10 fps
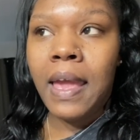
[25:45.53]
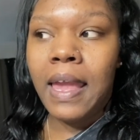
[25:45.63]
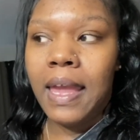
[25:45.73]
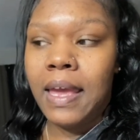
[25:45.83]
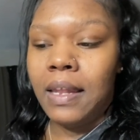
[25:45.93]

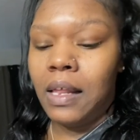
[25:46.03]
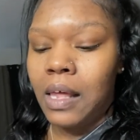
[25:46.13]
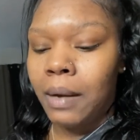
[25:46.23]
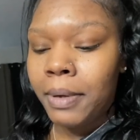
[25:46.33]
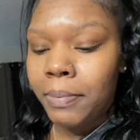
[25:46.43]
And a
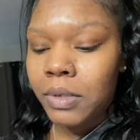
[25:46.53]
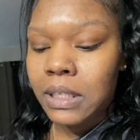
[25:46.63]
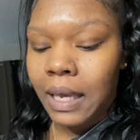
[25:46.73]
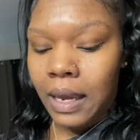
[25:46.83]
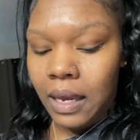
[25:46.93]
lot of people
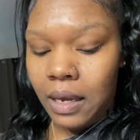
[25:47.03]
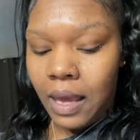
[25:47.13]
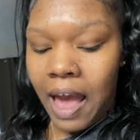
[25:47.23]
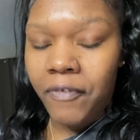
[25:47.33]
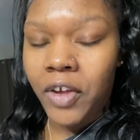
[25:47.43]
say
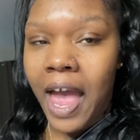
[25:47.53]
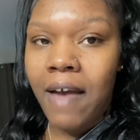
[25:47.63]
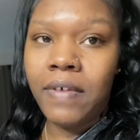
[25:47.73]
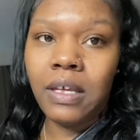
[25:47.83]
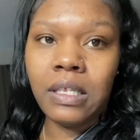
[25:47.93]
after
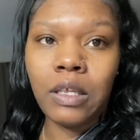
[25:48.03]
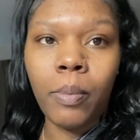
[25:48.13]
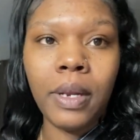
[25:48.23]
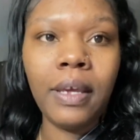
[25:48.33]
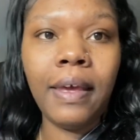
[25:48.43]
having so
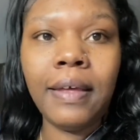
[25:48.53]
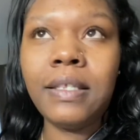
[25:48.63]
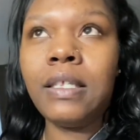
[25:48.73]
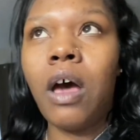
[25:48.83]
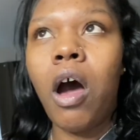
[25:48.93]
many kids,
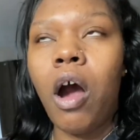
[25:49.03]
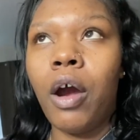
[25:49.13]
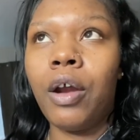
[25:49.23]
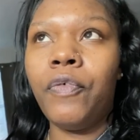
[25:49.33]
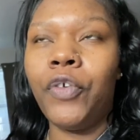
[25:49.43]
it's
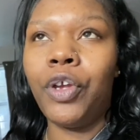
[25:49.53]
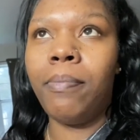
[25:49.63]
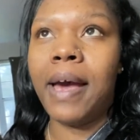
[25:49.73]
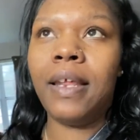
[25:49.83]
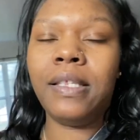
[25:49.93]
hard for your
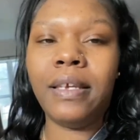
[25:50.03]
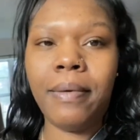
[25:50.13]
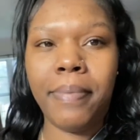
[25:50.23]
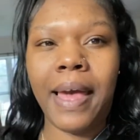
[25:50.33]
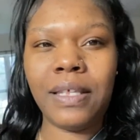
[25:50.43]
body to
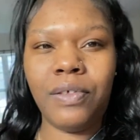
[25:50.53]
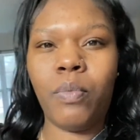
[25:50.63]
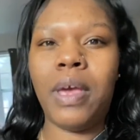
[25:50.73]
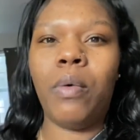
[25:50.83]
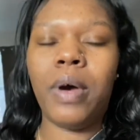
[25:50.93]
get back to the
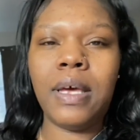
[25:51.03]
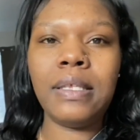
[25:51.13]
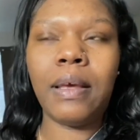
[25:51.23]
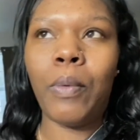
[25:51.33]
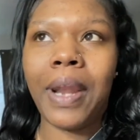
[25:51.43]
way it was.
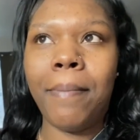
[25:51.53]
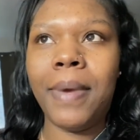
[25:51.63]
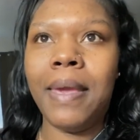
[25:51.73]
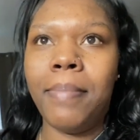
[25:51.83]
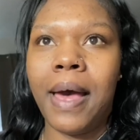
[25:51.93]
And what I
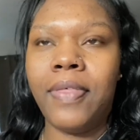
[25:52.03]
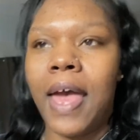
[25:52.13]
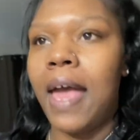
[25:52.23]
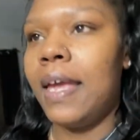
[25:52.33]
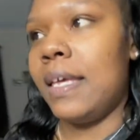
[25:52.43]
mean by
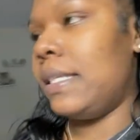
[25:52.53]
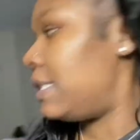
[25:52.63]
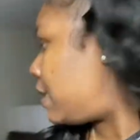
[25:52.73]
that is